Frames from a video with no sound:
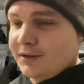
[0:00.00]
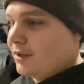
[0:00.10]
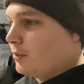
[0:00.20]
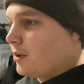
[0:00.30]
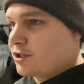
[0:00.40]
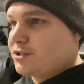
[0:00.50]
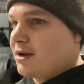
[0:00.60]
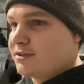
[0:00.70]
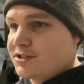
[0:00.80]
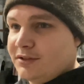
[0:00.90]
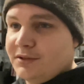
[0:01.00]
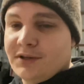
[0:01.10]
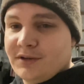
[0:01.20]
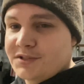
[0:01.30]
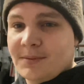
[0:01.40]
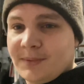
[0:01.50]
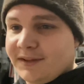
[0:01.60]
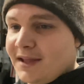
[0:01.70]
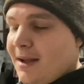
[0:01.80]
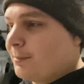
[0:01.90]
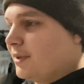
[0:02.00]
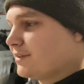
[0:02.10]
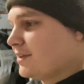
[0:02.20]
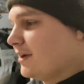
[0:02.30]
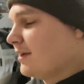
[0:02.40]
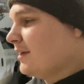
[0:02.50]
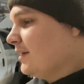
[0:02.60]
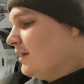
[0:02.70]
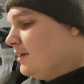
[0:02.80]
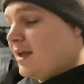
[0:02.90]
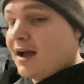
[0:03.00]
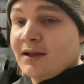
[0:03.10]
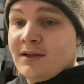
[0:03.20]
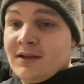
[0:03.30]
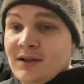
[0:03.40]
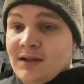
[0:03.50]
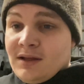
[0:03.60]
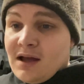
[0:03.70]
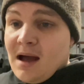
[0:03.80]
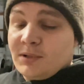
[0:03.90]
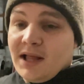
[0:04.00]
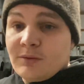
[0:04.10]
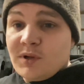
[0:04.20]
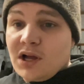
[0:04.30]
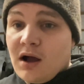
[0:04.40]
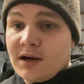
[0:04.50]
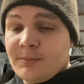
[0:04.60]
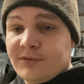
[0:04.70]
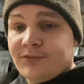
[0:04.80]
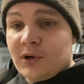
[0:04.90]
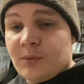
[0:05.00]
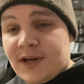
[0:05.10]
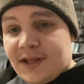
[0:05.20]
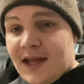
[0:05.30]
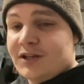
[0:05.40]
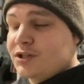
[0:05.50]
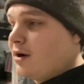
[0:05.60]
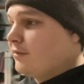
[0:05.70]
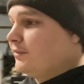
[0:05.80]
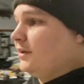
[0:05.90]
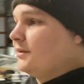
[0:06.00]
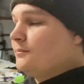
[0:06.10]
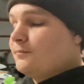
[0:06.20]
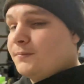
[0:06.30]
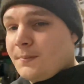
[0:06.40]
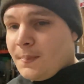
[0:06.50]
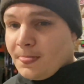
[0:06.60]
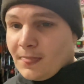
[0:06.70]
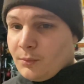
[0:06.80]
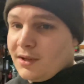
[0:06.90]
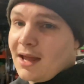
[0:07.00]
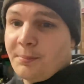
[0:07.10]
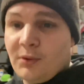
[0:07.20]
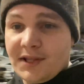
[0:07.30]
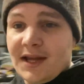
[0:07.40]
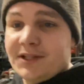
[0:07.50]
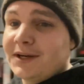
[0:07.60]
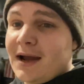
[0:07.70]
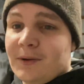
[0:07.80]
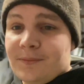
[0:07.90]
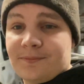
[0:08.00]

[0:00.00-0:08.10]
that washes out a cylinder or something like that. But yeah, I'm glad we caught it before it went catastrophic. We got to pull the engine out.